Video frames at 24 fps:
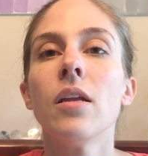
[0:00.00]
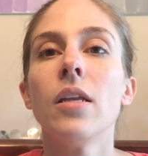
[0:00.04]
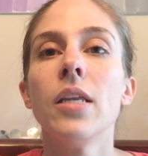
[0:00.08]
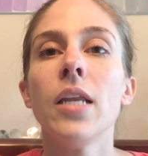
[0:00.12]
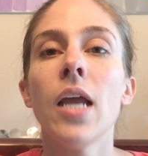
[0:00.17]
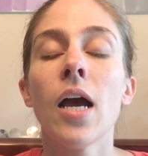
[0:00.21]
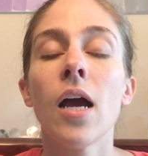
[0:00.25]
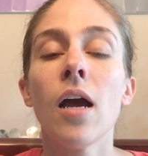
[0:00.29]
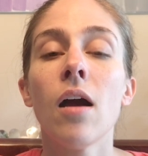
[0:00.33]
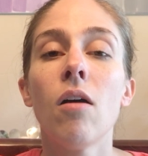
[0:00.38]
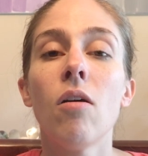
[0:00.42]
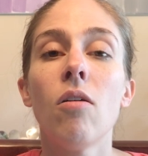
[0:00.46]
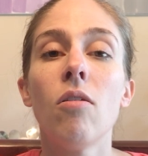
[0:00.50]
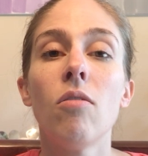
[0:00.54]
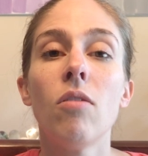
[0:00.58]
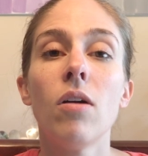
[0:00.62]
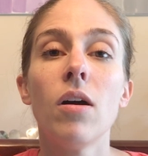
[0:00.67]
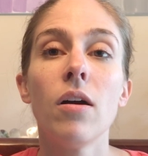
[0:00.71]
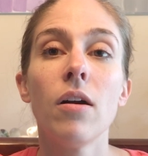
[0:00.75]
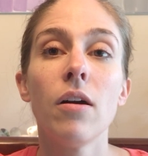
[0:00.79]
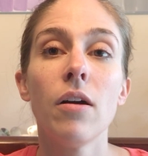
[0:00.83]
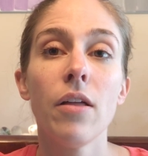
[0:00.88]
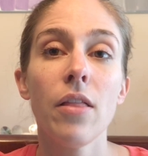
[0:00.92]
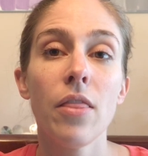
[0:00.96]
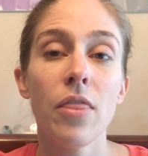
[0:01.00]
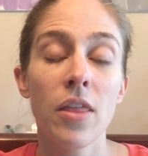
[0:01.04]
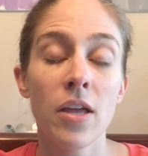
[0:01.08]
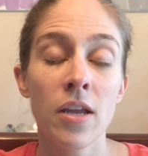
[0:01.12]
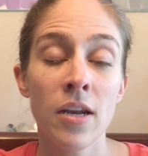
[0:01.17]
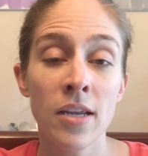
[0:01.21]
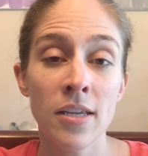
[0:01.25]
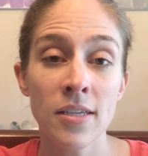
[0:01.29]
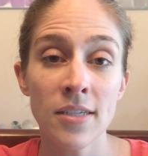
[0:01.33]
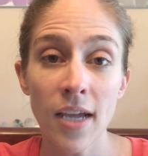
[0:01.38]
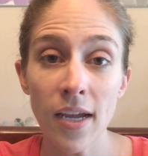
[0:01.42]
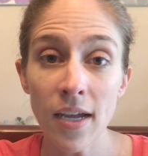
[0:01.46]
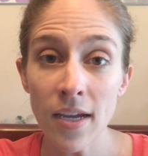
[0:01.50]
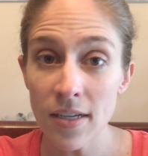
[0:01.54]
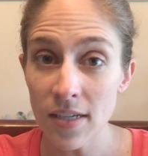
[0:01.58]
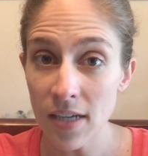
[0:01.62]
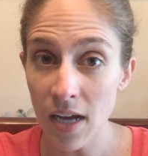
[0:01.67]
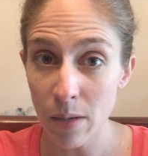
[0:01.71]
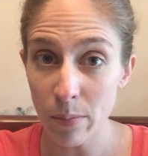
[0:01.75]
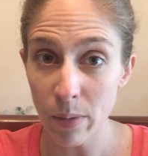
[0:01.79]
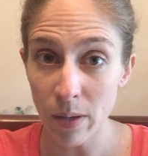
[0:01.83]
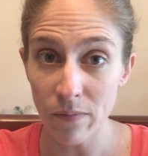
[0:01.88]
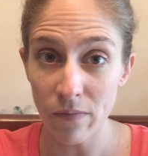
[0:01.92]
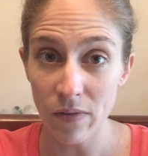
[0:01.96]
Now, the second
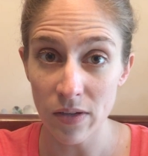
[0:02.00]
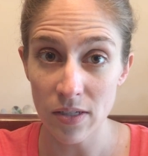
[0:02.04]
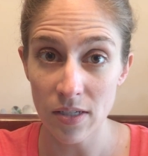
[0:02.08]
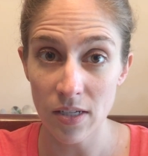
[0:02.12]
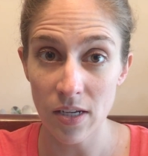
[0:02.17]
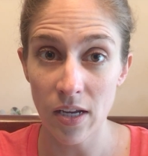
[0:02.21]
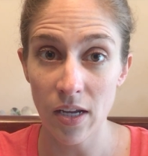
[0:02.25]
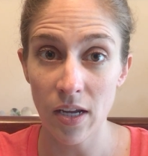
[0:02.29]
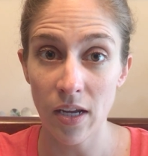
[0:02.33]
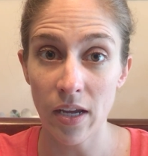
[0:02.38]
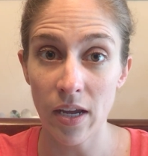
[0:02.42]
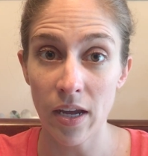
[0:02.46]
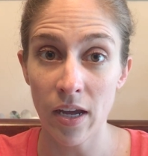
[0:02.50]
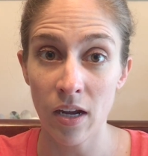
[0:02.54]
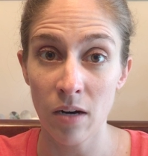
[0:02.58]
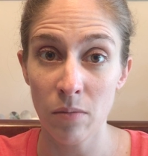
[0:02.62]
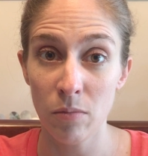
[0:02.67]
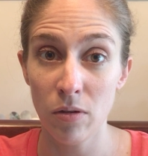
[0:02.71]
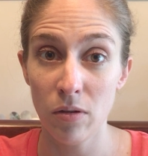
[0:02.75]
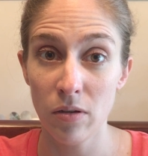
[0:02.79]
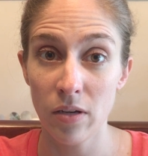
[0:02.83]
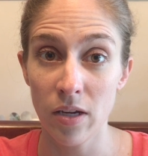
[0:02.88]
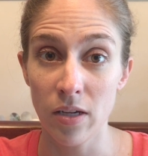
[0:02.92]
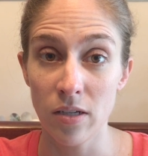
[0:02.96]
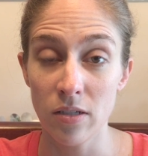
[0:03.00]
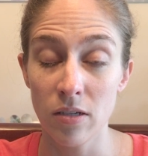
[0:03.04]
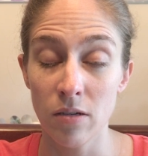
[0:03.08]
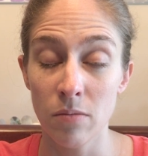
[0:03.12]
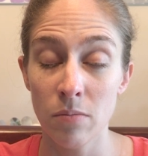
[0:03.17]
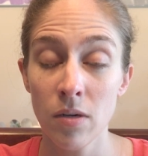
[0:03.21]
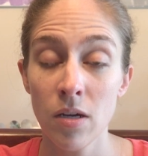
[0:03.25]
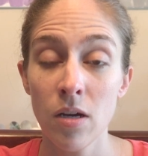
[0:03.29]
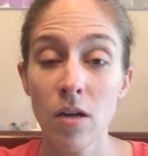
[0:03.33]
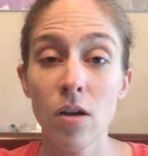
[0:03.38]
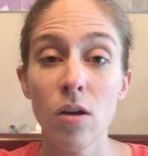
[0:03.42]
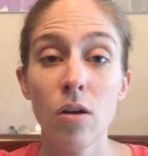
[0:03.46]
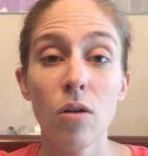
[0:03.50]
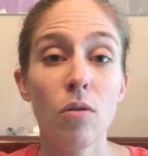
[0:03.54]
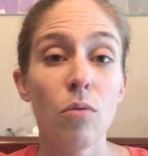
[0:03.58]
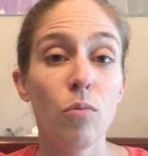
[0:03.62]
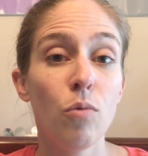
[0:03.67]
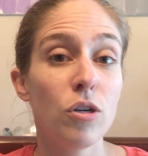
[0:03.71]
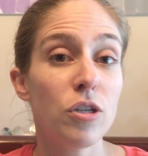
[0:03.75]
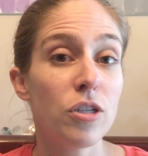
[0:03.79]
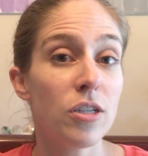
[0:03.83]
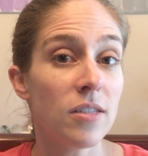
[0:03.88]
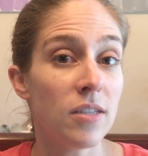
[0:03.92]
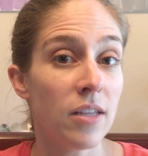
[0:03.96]
time I'm visiting Animal Kingdom,
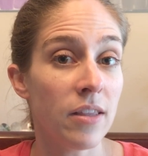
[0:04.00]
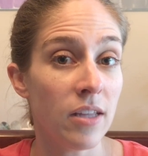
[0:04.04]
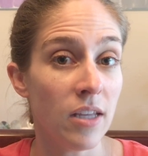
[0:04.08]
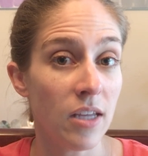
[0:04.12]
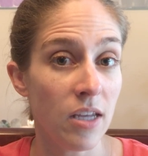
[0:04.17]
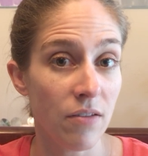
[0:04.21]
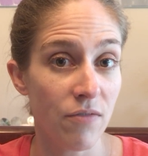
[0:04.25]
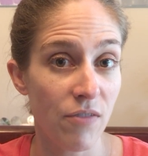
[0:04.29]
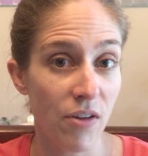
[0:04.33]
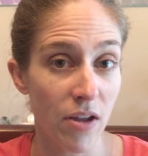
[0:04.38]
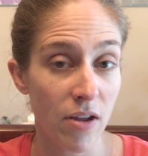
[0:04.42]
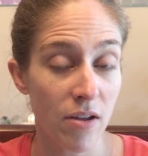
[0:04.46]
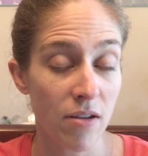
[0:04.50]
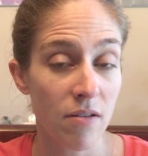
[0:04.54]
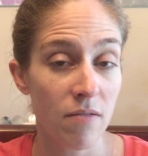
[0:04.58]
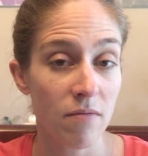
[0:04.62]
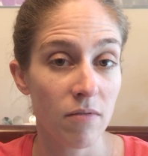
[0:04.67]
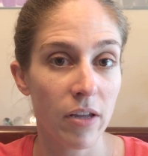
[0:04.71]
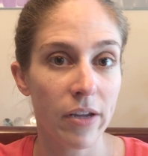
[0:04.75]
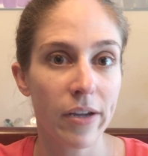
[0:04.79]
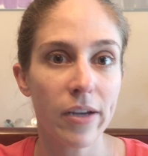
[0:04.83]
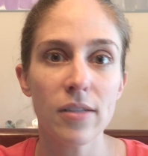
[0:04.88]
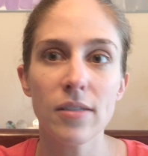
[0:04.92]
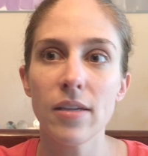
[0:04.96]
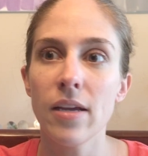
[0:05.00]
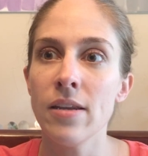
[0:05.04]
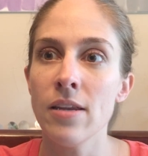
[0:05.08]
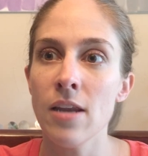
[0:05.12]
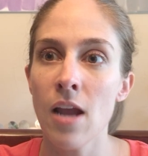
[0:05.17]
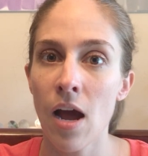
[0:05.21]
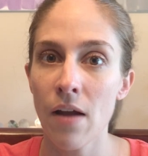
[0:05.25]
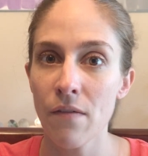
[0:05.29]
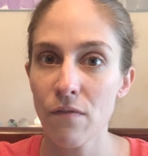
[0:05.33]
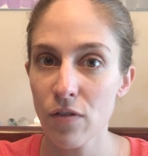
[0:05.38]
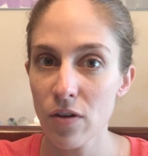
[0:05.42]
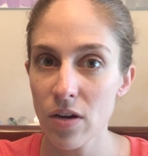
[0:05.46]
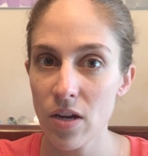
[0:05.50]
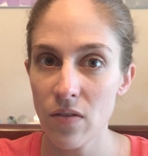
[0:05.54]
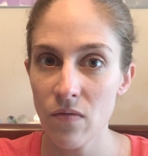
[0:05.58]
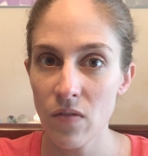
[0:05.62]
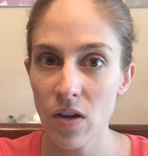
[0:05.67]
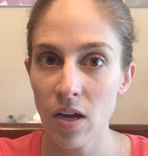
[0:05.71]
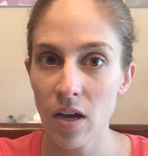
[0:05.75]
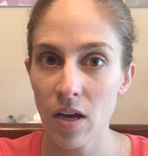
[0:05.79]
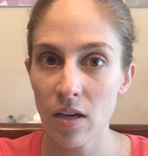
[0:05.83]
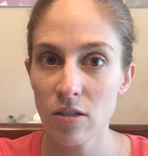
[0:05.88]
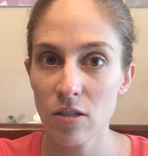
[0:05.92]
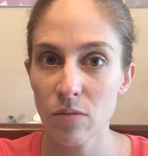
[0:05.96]
which is in the evening, like I said, not for
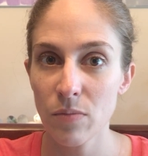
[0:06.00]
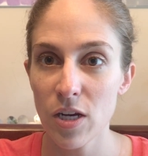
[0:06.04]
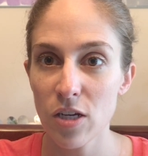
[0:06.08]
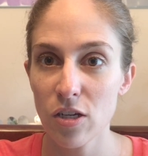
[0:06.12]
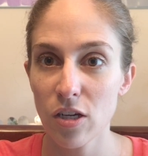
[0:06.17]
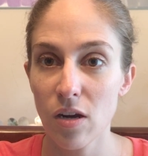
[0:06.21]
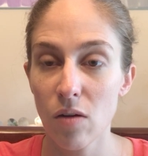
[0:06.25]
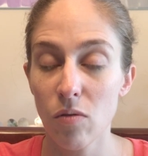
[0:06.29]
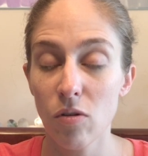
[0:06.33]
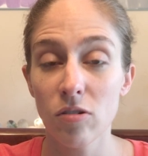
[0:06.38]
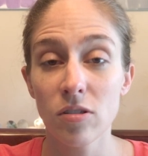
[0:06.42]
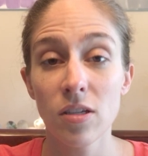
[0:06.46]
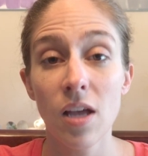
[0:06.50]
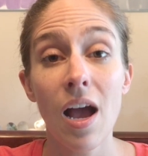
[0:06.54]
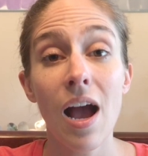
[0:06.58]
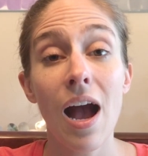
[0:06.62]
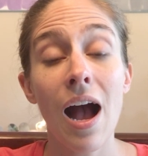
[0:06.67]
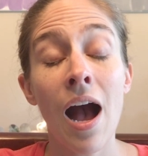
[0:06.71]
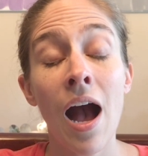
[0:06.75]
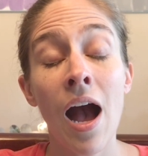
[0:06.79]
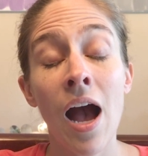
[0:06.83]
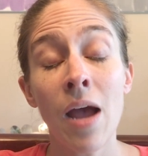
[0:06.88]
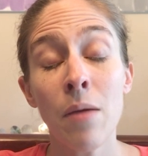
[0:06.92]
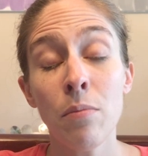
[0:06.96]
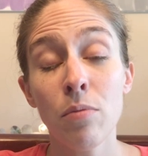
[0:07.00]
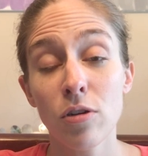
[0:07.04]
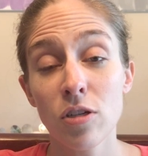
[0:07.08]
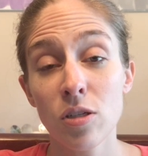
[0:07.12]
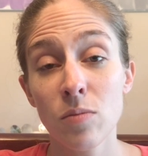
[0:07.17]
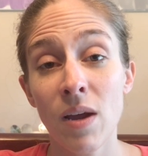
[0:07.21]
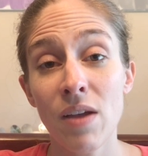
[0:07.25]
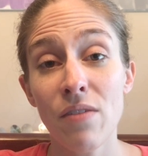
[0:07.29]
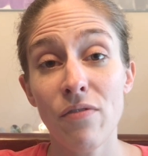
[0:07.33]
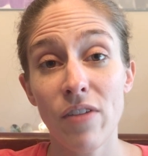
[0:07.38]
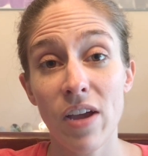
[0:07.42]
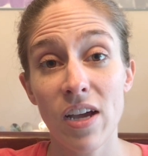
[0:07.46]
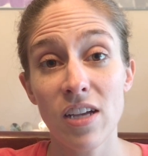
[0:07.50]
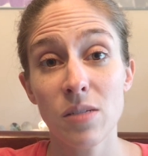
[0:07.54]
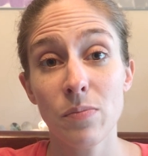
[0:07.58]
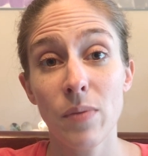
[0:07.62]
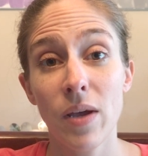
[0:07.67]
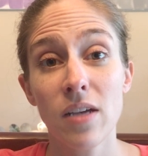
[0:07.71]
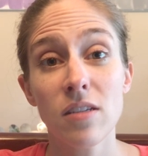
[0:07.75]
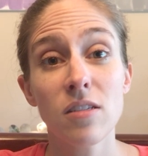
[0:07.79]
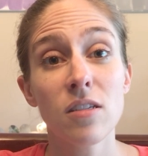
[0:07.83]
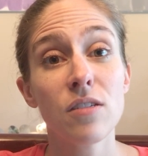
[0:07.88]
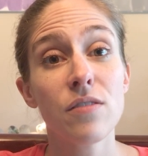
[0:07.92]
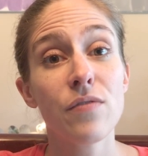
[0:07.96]
evening extra magic hours, I booked my
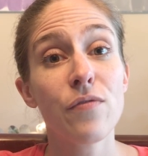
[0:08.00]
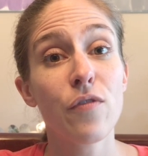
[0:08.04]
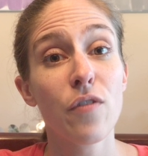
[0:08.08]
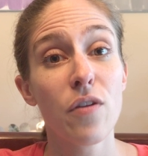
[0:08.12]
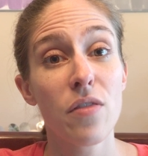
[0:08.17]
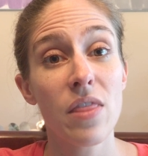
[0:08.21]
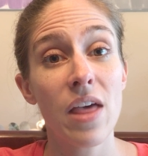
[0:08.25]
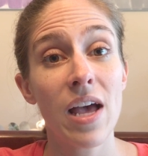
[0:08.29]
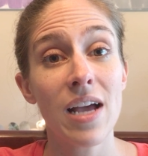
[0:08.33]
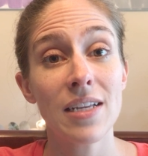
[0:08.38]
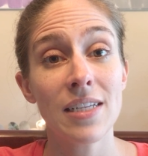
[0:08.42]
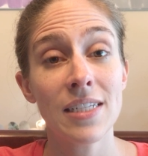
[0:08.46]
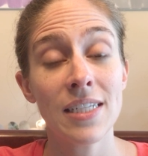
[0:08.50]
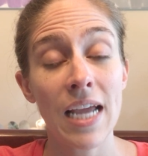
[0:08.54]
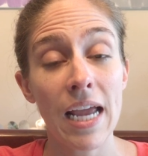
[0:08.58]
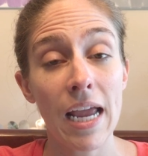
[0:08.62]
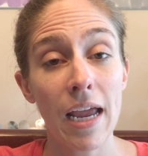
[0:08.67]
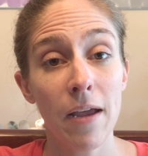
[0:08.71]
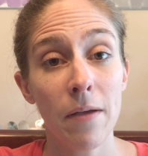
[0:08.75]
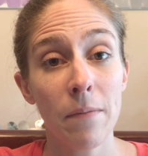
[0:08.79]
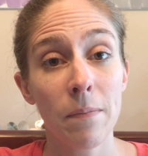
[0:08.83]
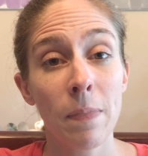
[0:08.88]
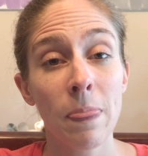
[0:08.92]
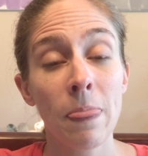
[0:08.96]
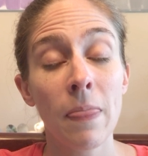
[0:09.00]
FastPasses for that day.